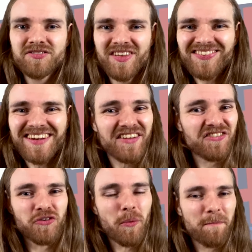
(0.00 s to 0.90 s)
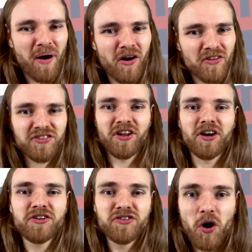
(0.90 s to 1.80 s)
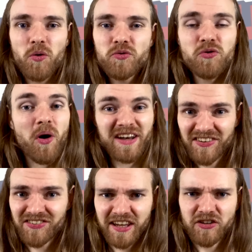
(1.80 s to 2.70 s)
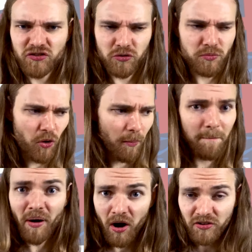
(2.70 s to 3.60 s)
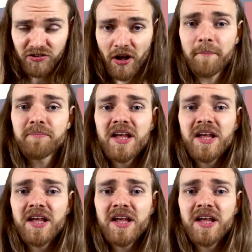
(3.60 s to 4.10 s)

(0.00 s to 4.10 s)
This lets your partner know you are listening to your partner,